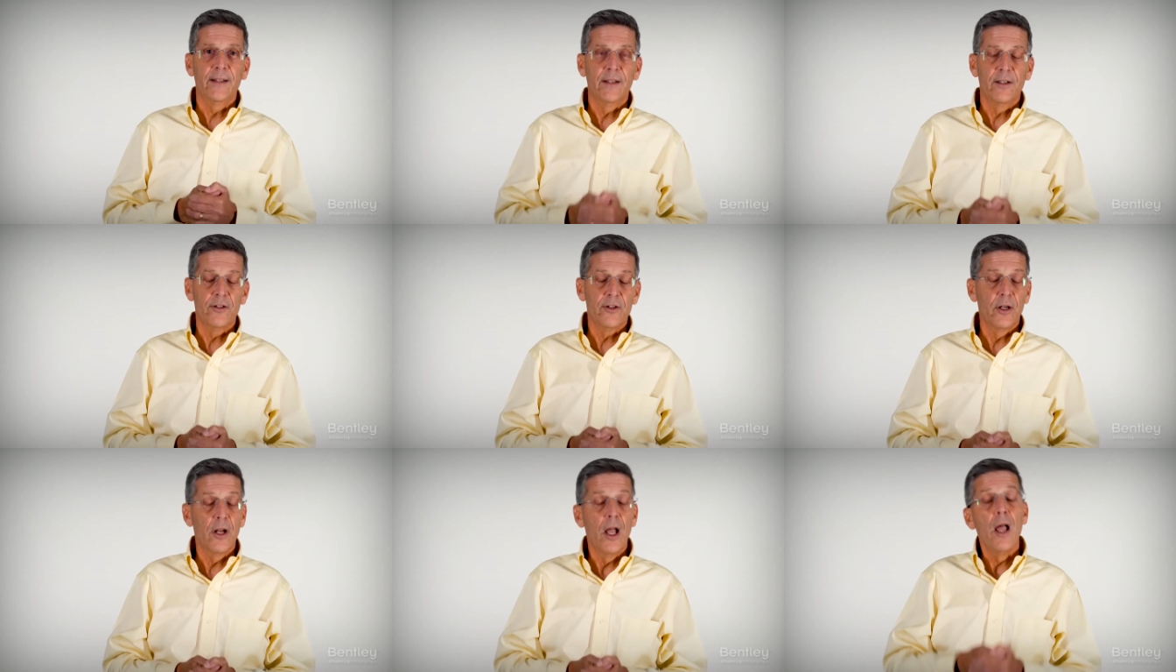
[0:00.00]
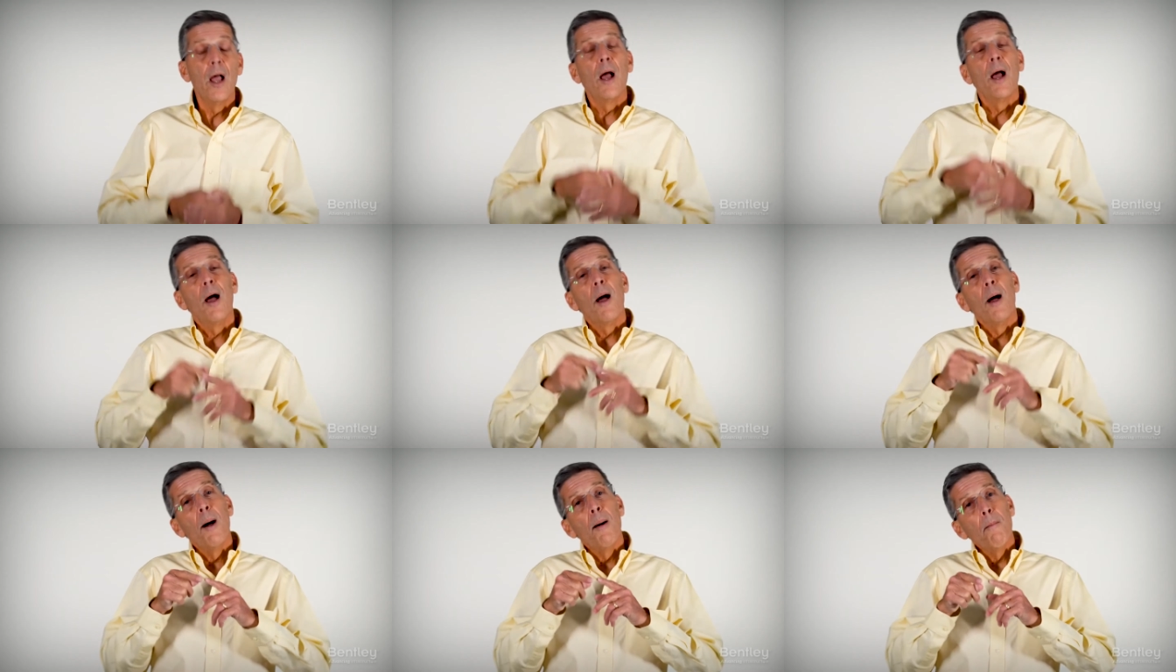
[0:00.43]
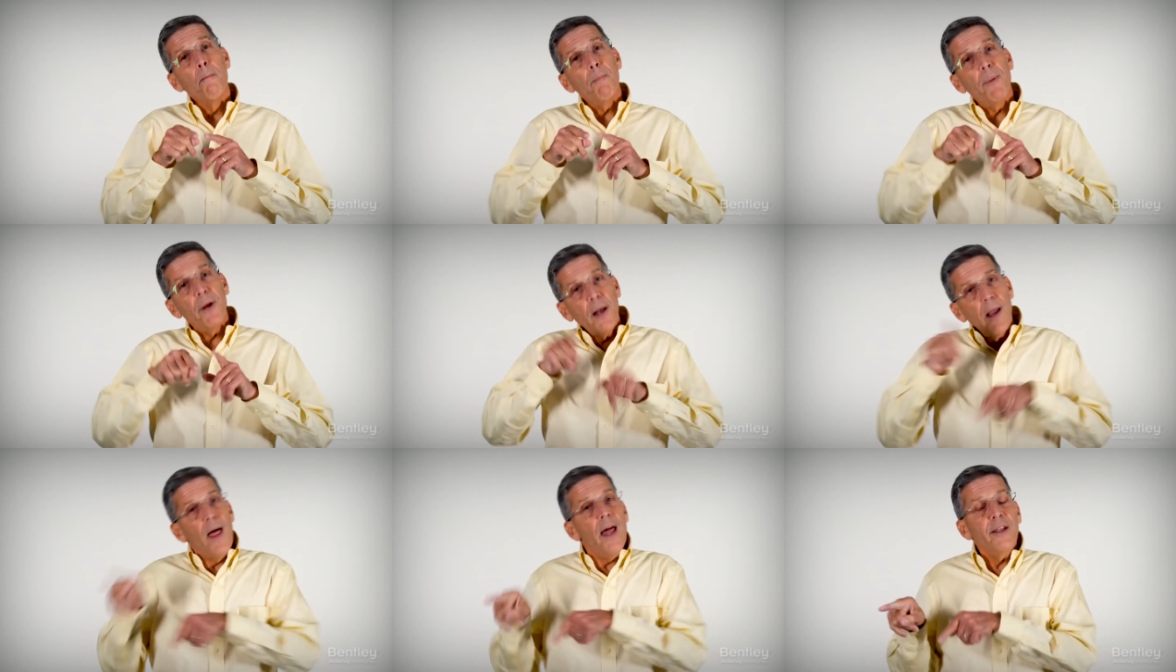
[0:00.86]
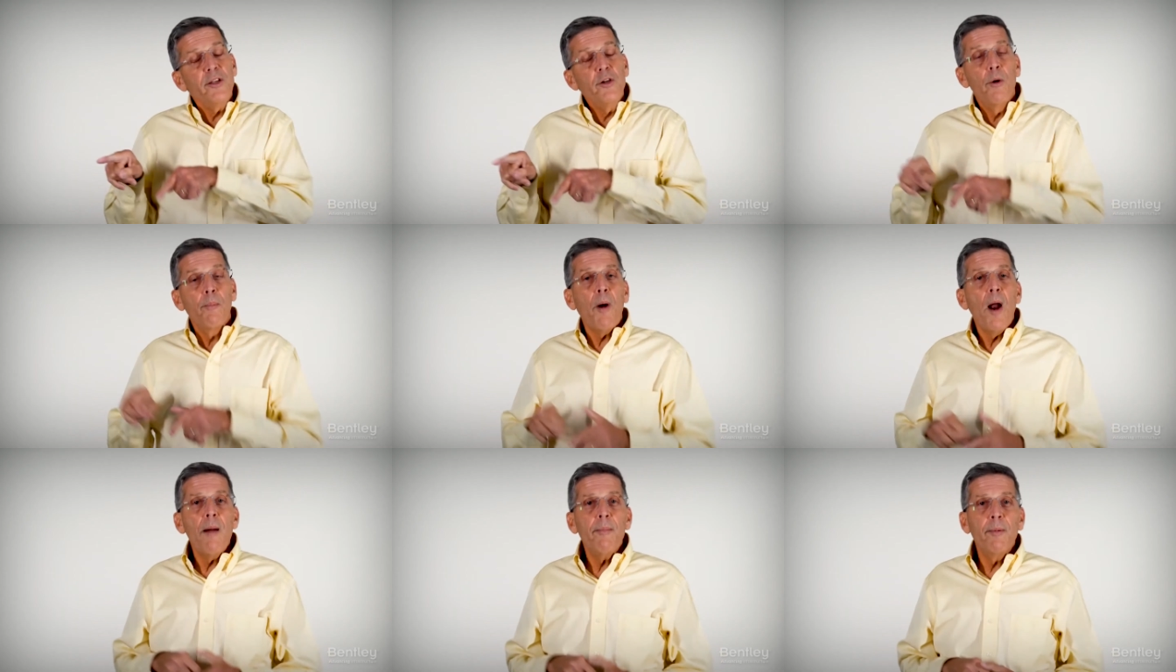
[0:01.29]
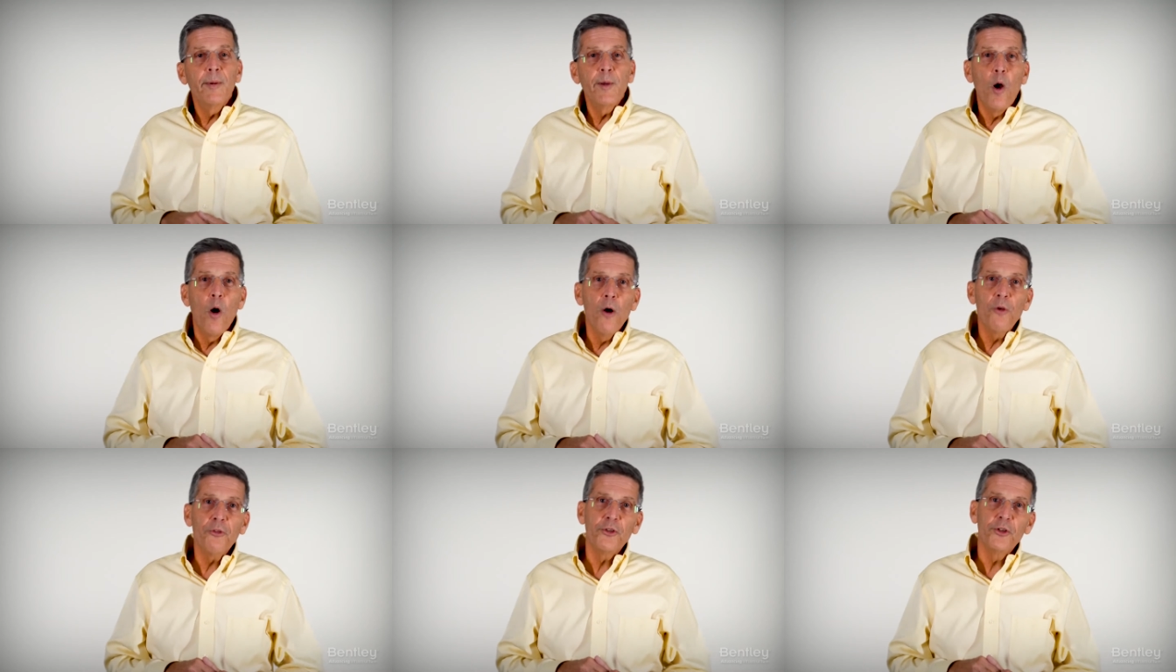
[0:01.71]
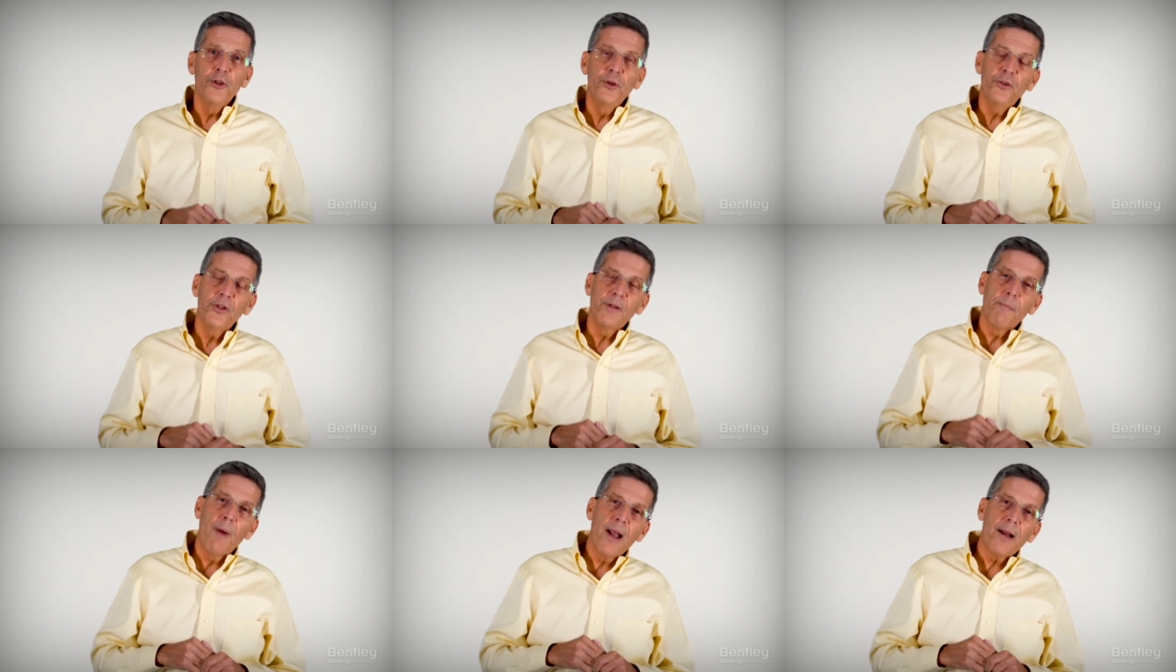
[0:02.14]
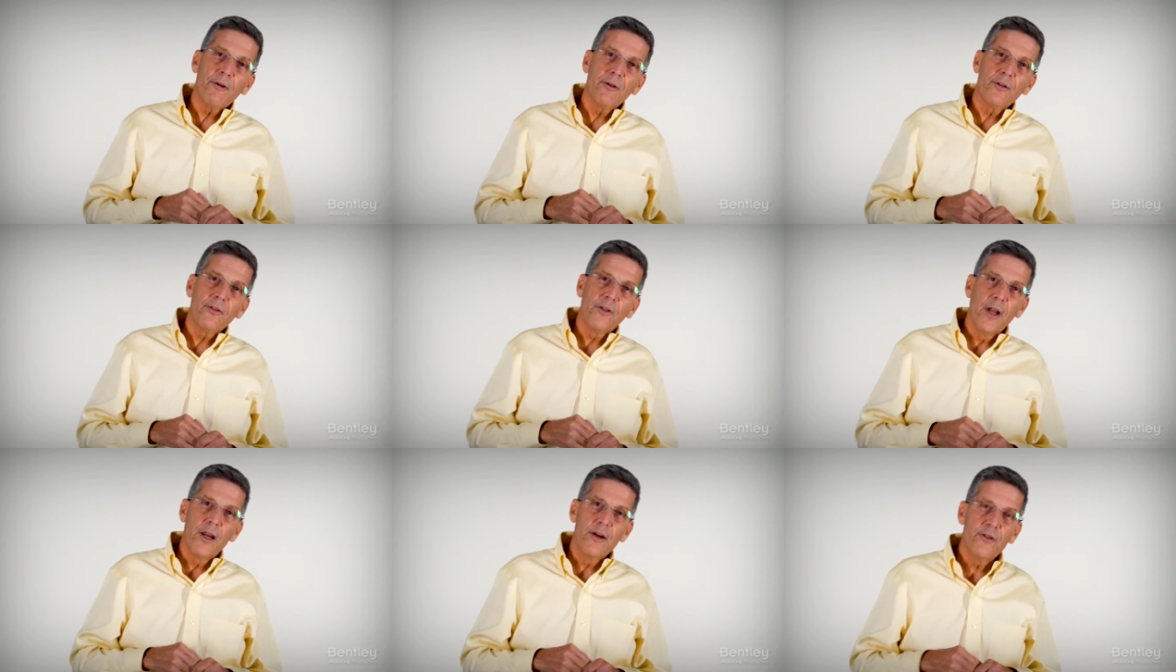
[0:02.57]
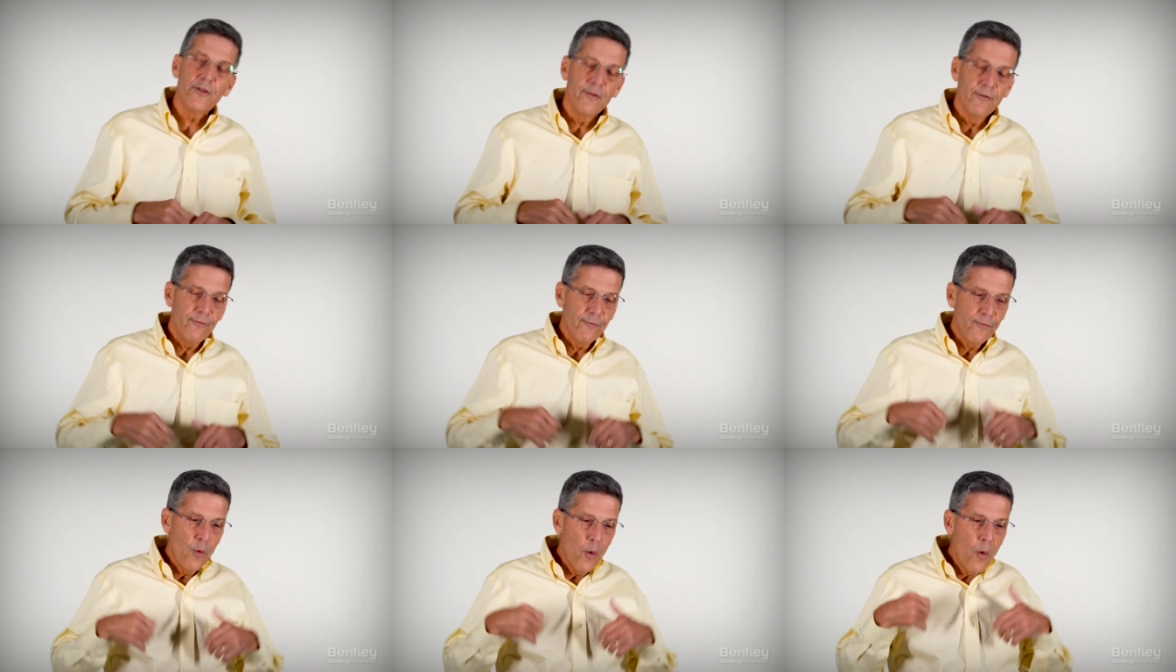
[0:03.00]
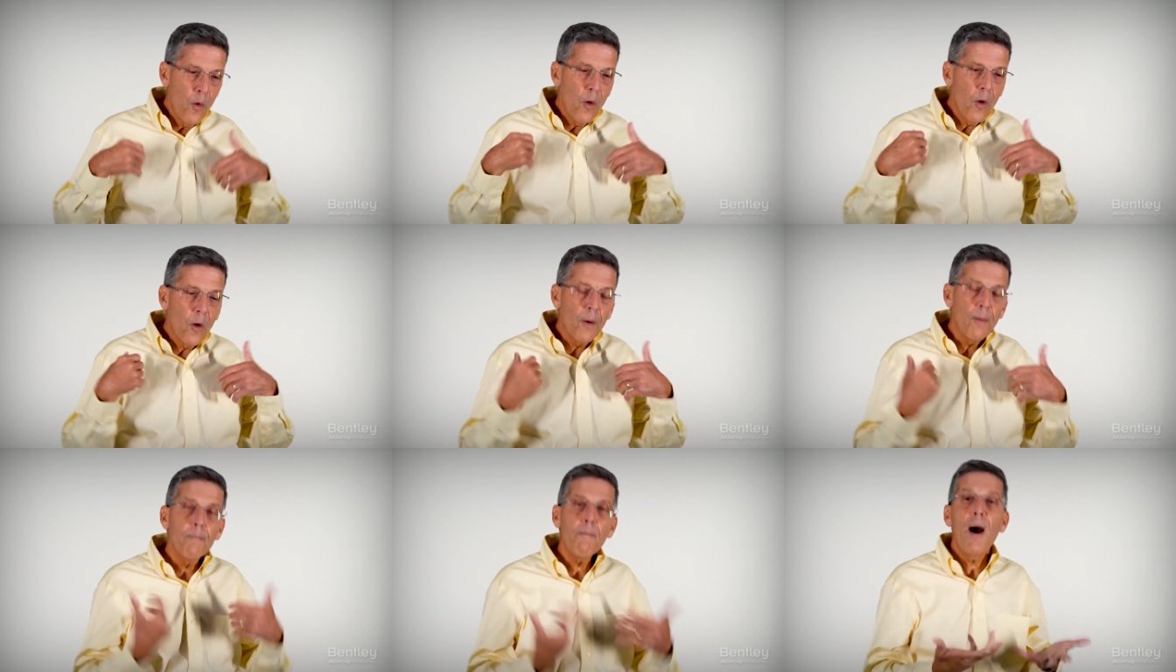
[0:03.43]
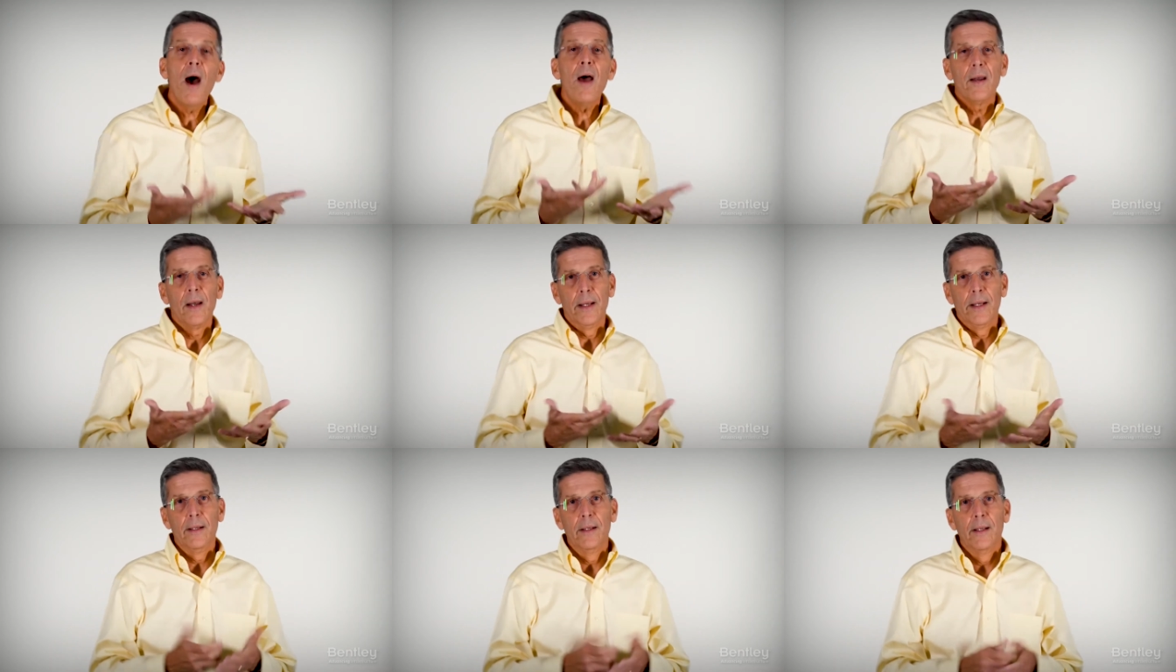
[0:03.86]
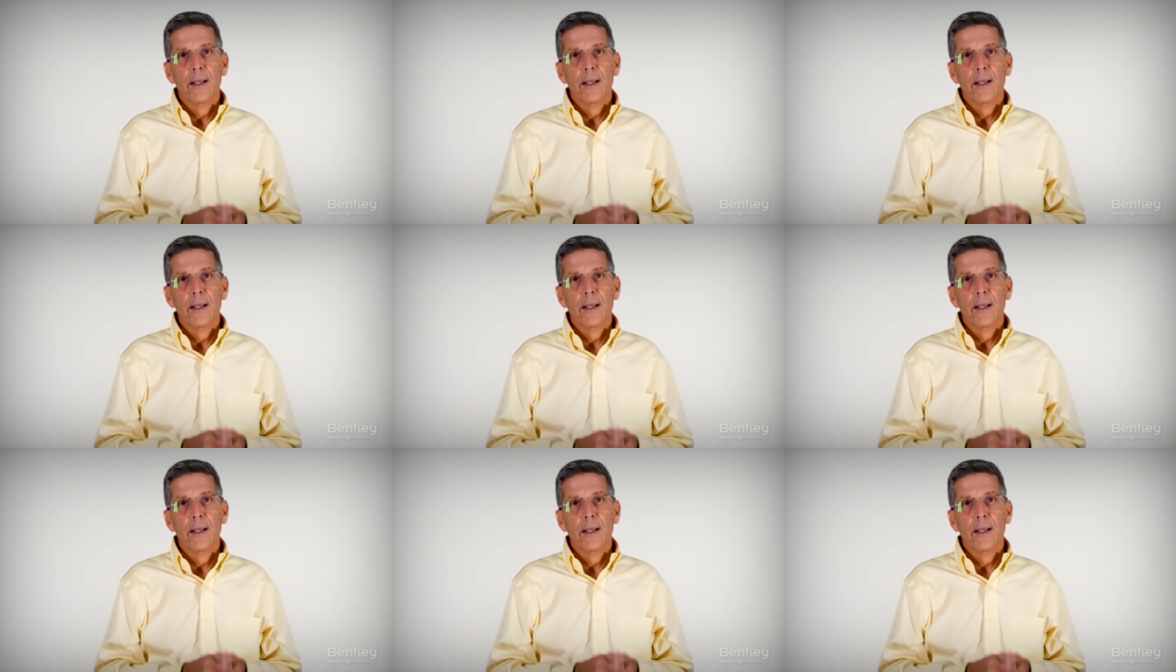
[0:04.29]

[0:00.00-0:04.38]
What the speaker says: Edition. But a lot of you are probably also using MicroStation for modeling,